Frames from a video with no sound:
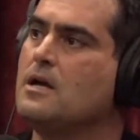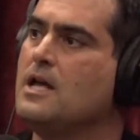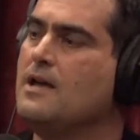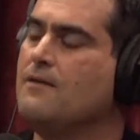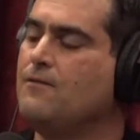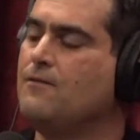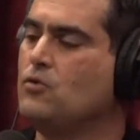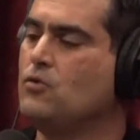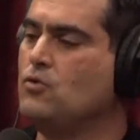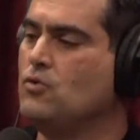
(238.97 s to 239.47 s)

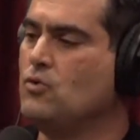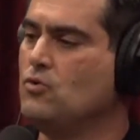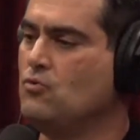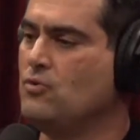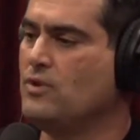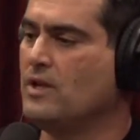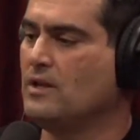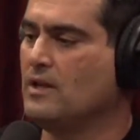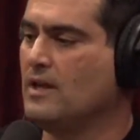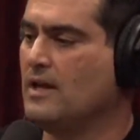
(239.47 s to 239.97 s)
if you
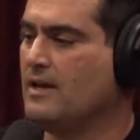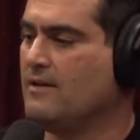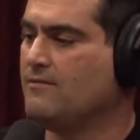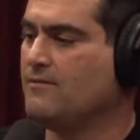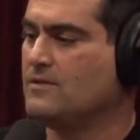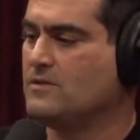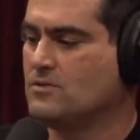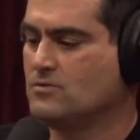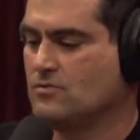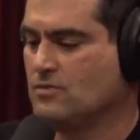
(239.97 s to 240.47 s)
knew that
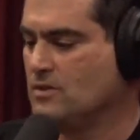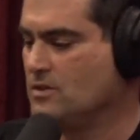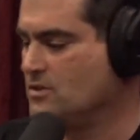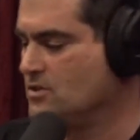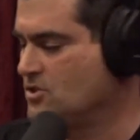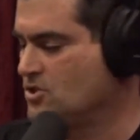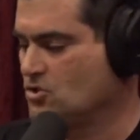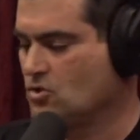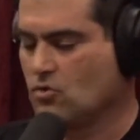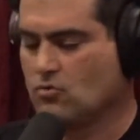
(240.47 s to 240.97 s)
life is,
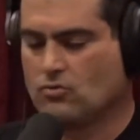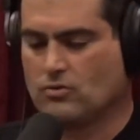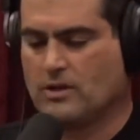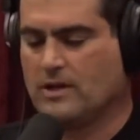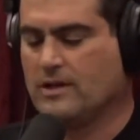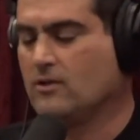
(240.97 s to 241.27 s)
is, so